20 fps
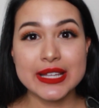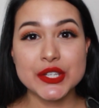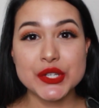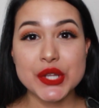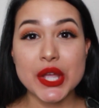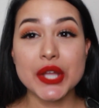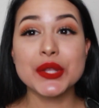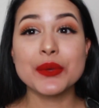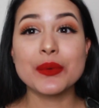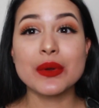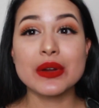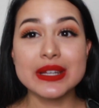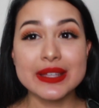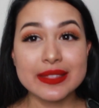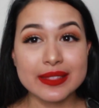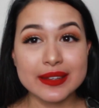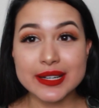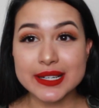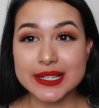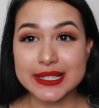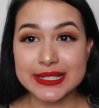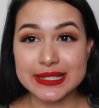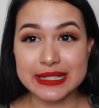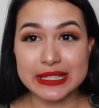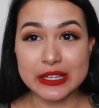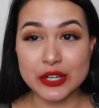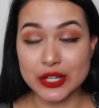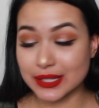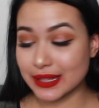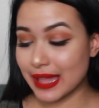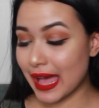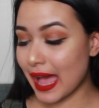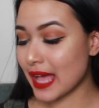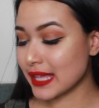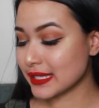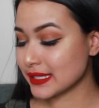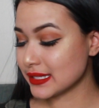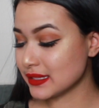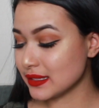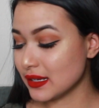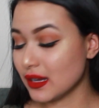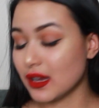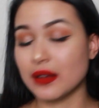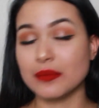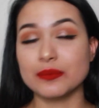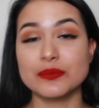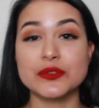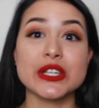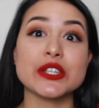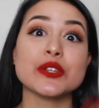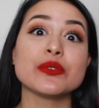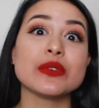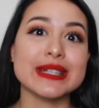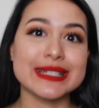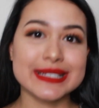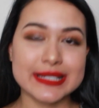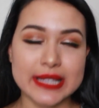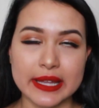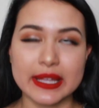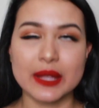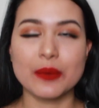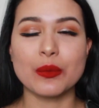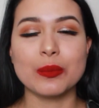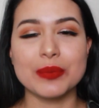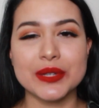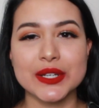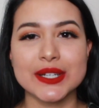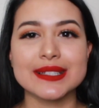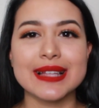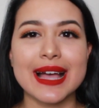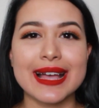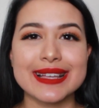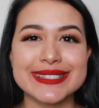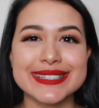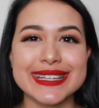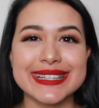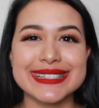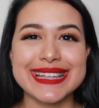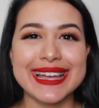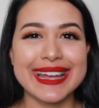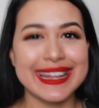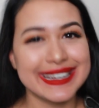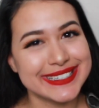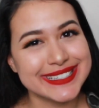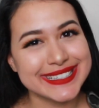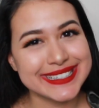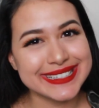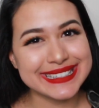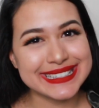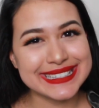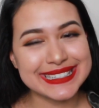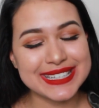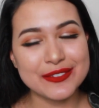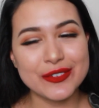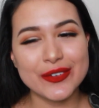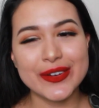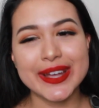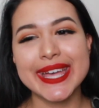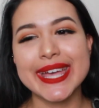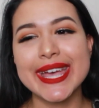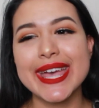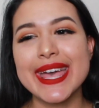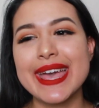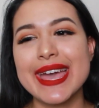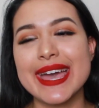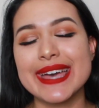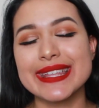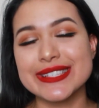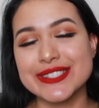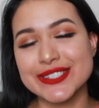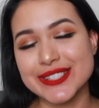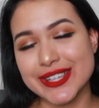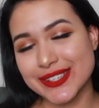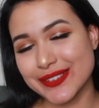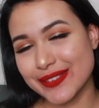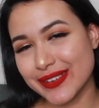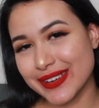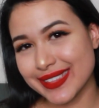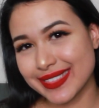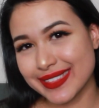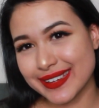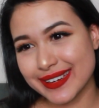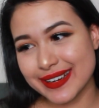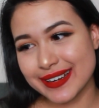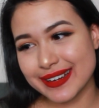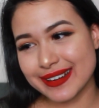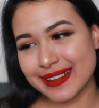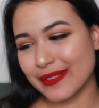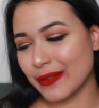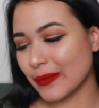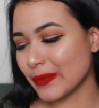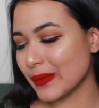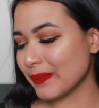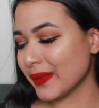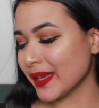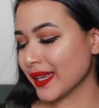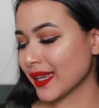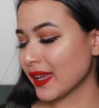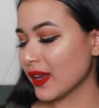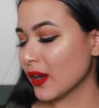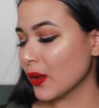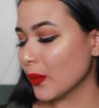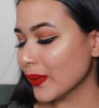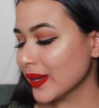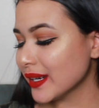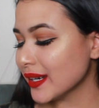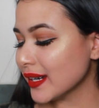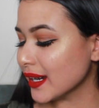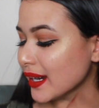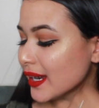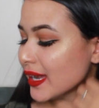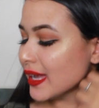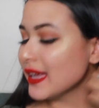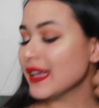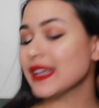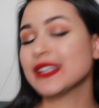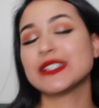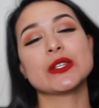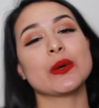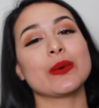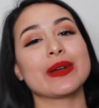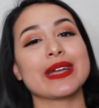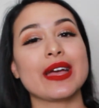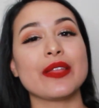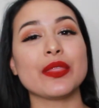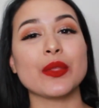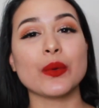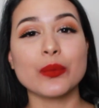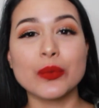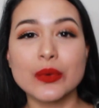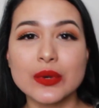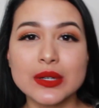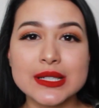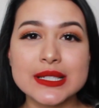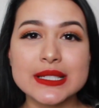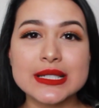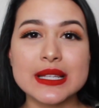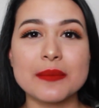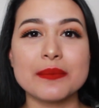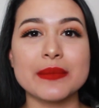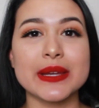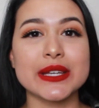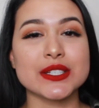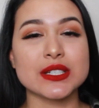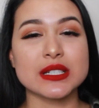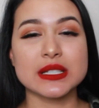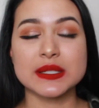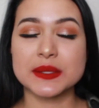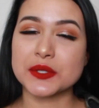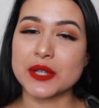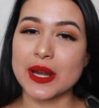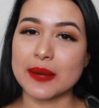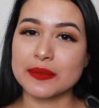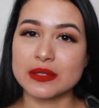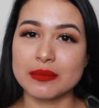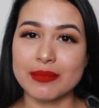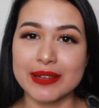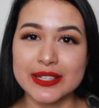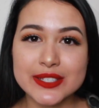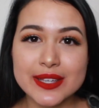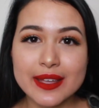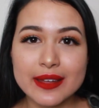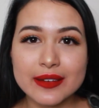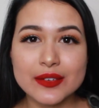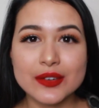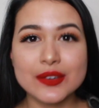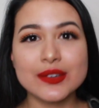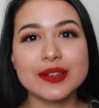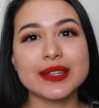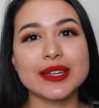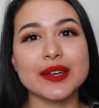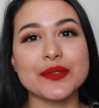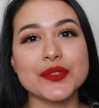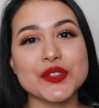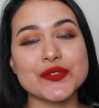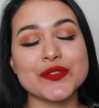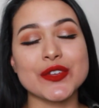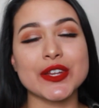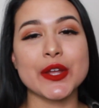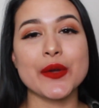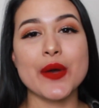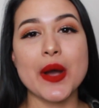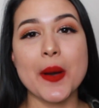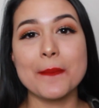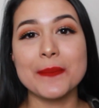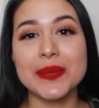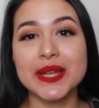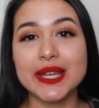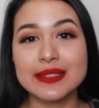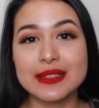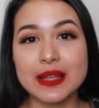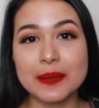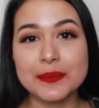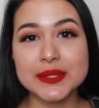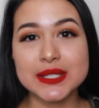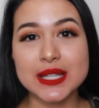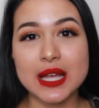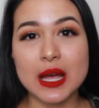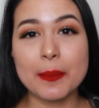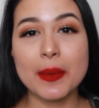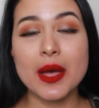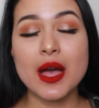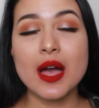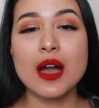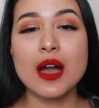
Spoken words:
January 3rd is your last, January 2nd will be your last day to enter this giveaway, and January 3rd I will be picking a winner. So again, the rules, make sure to subscribe to my channel, give this video a big thumbs up,